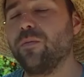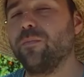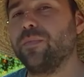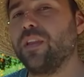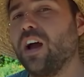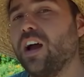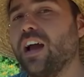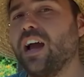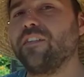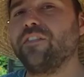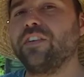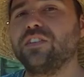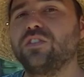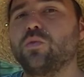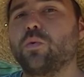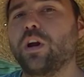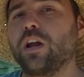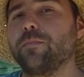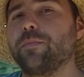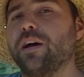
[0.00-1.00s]
not having to
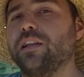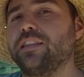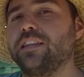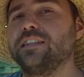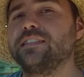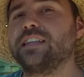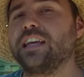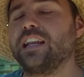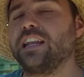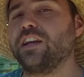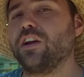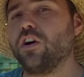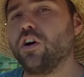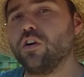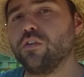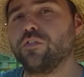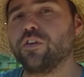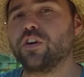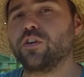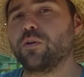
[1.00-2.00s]
worry about these getting
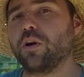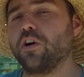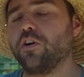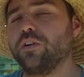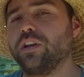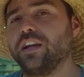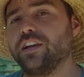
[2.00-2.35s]
overgrown